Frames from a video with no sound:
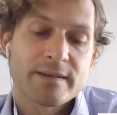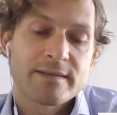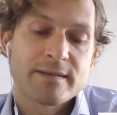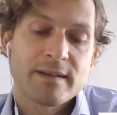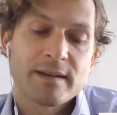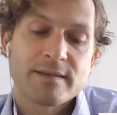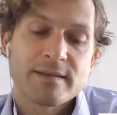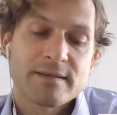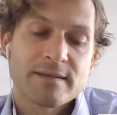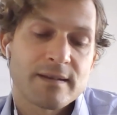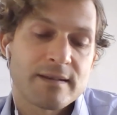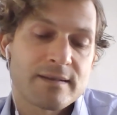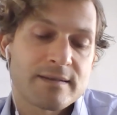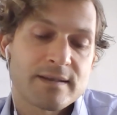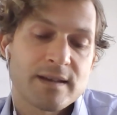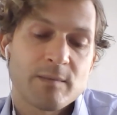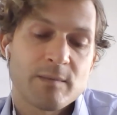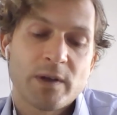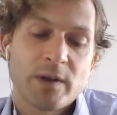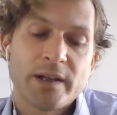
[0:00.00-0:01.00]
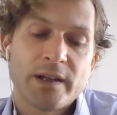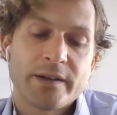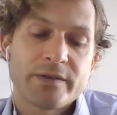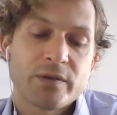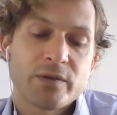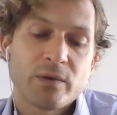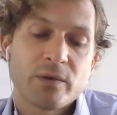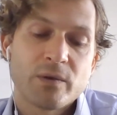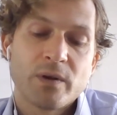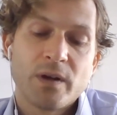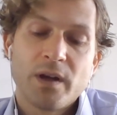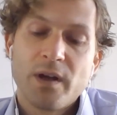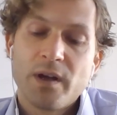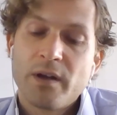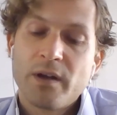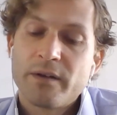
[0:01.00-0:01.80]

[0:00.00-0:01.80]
It's similar to